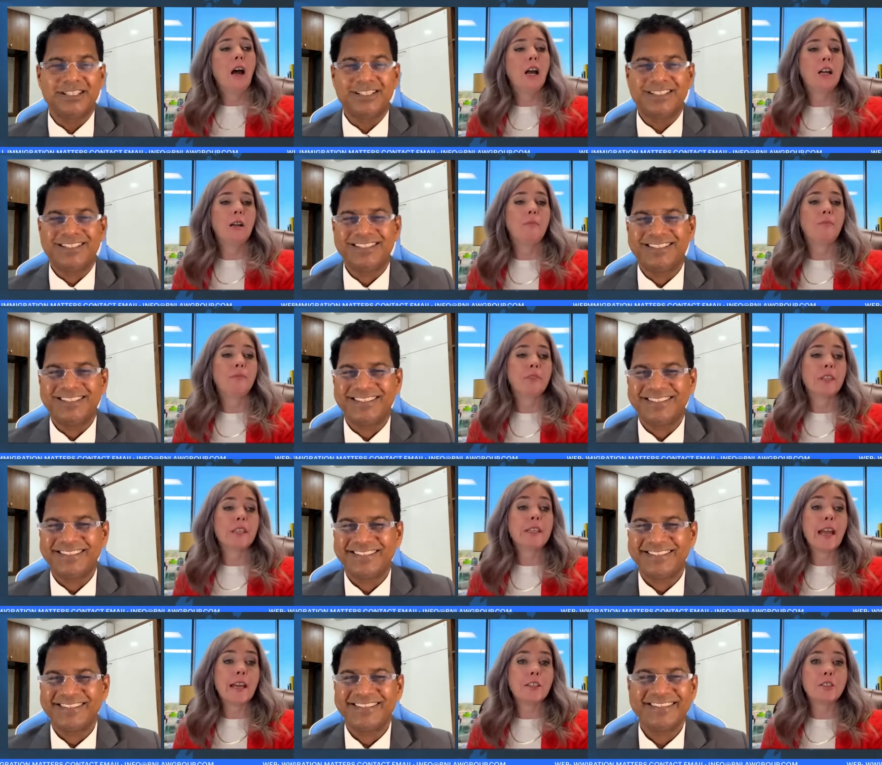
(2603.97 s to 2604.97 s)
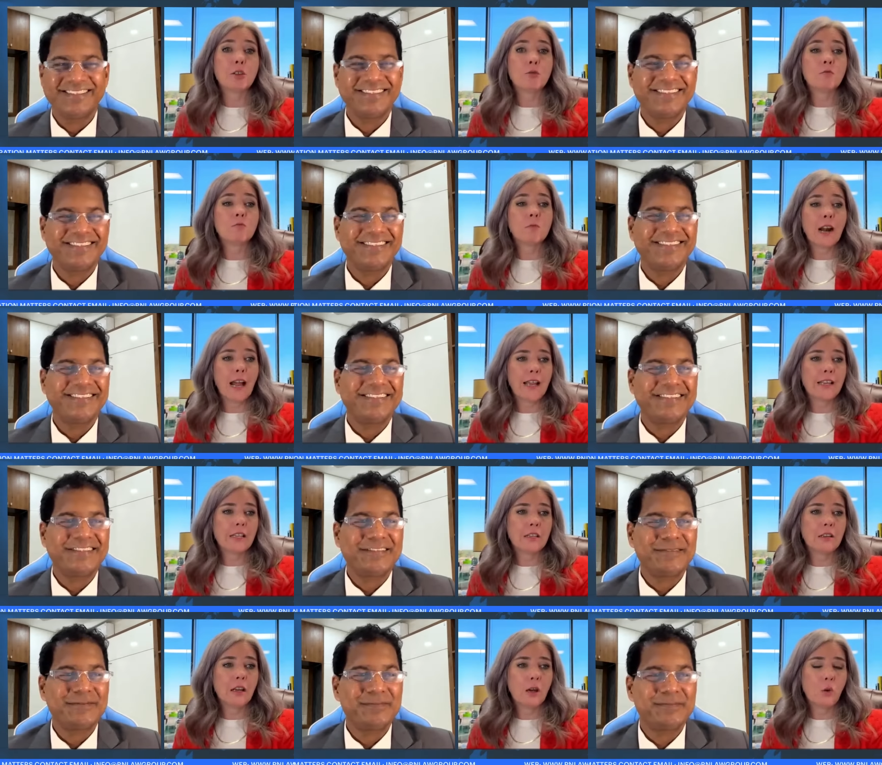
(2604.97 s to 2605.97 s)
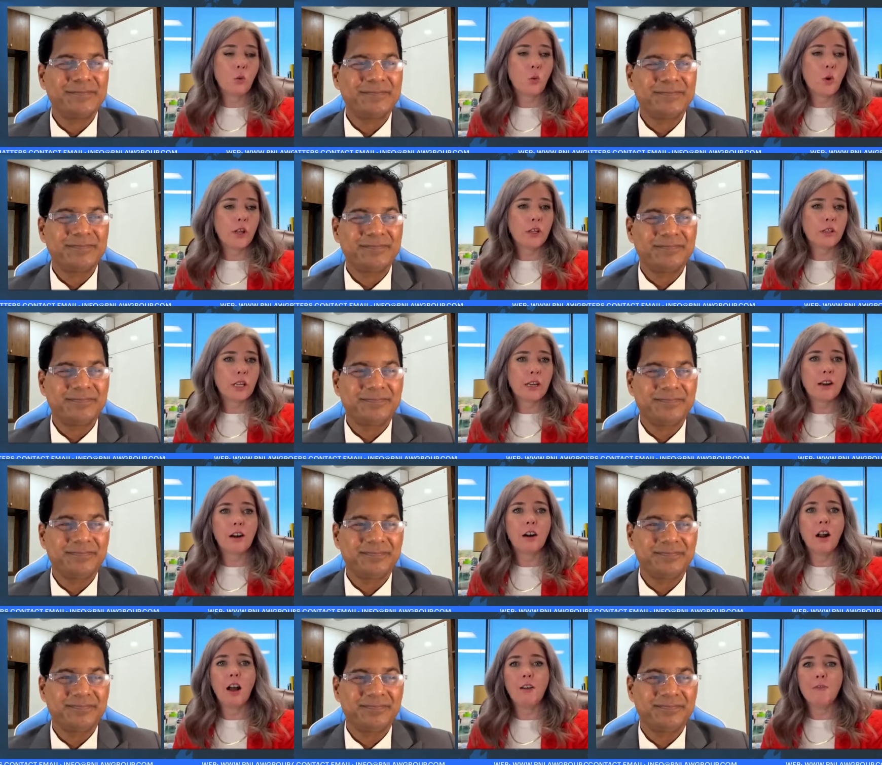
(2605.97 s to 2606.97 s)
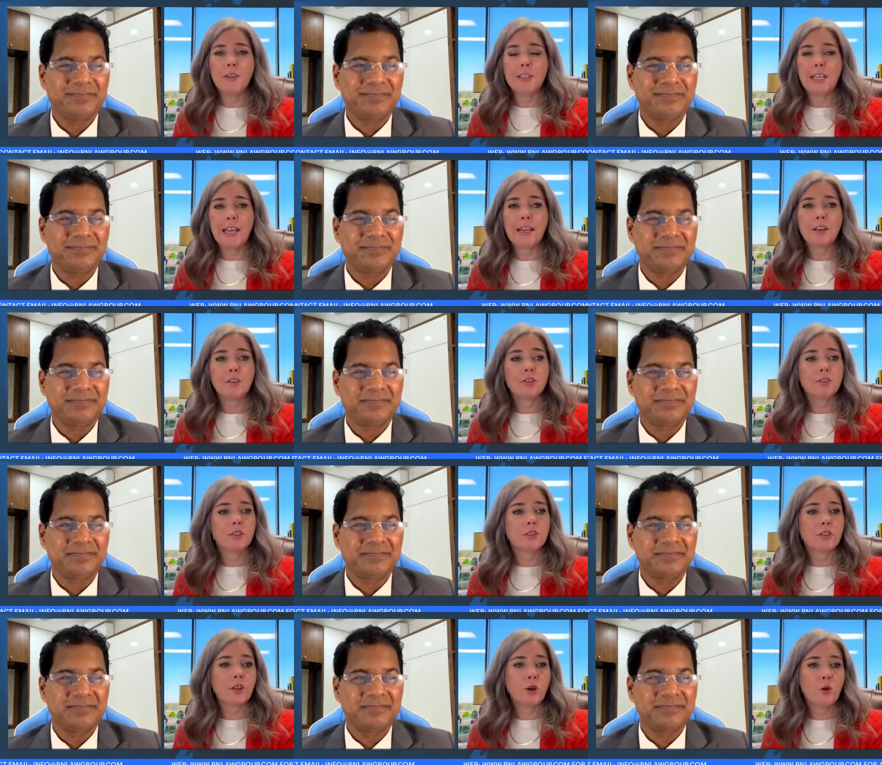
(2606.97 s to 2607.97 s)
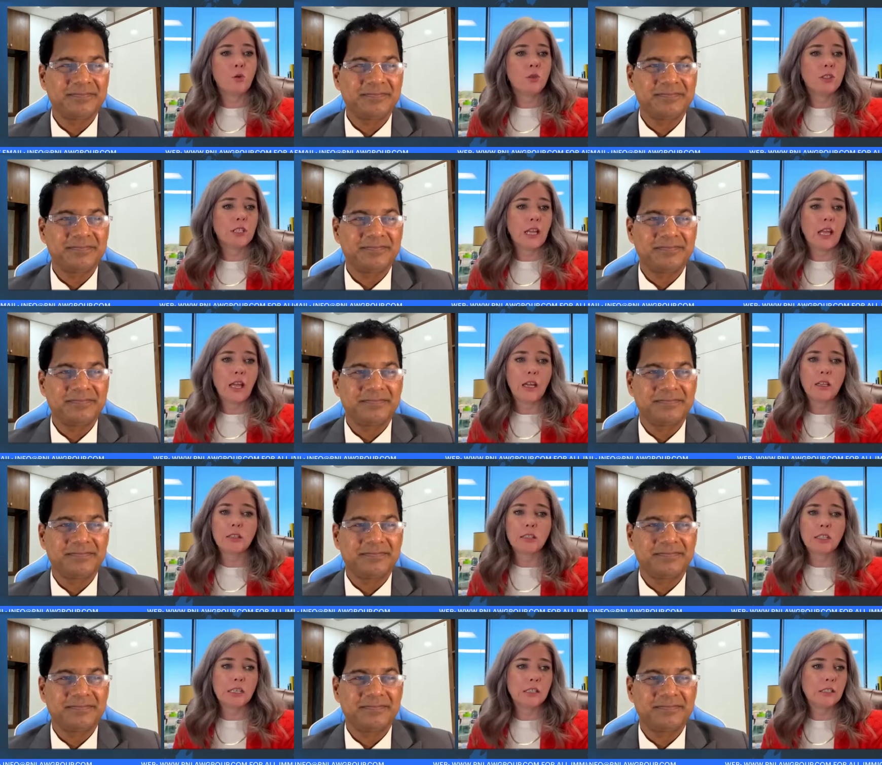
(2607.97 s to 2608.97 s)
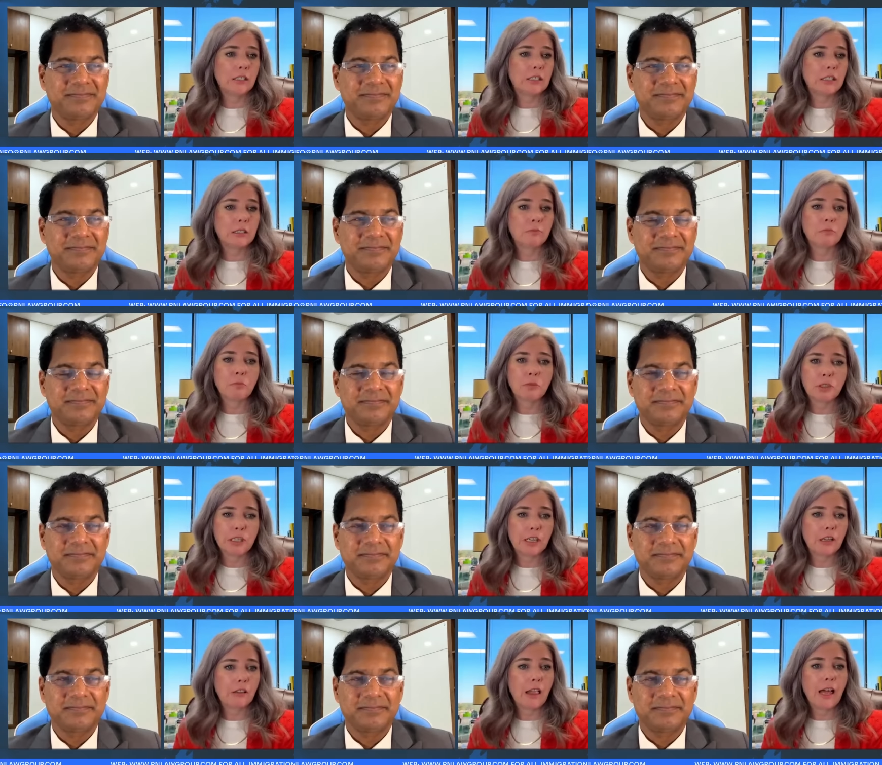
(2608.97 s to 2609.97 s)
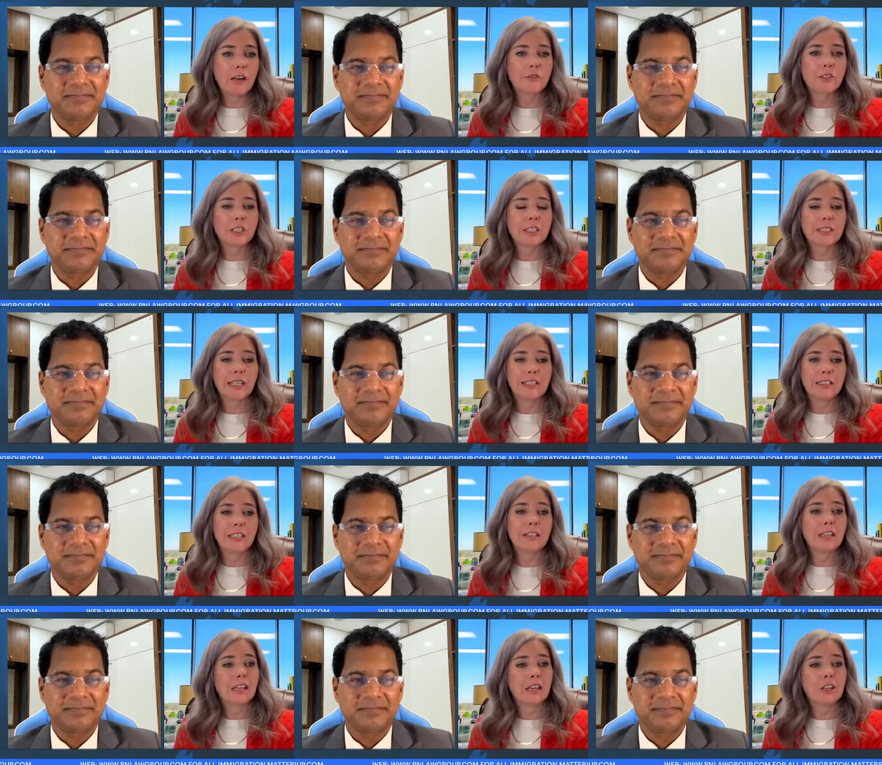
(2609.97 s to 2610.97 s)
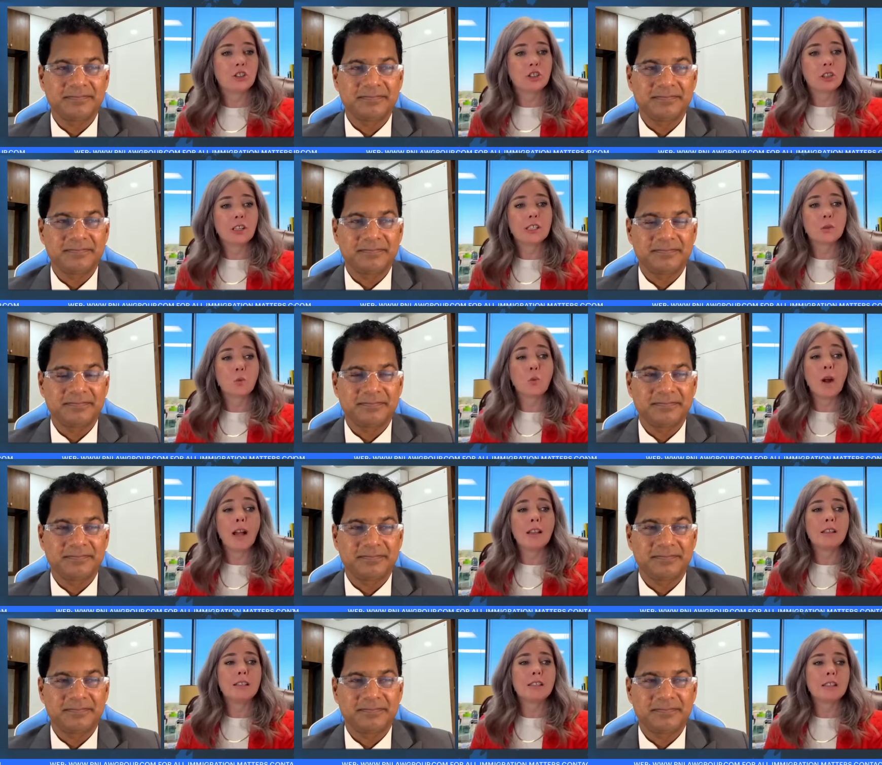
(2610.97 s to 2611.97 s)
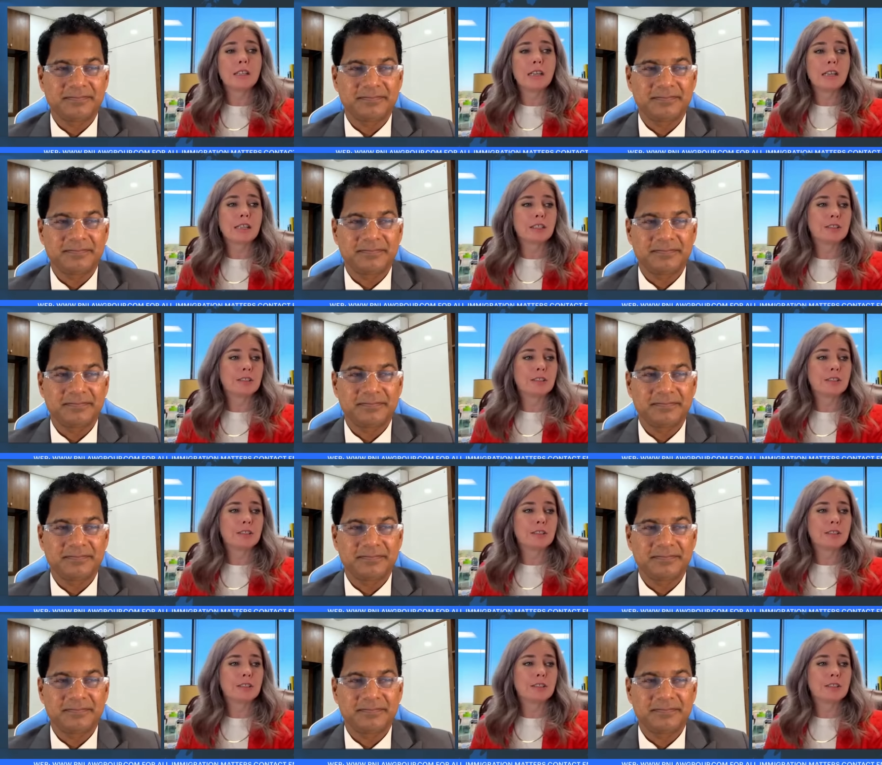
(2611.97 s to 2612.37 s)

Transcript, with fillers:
Speaker 1: So Ryan Wilk in our office handles those, and he's seen a lot of success in the initial as well as the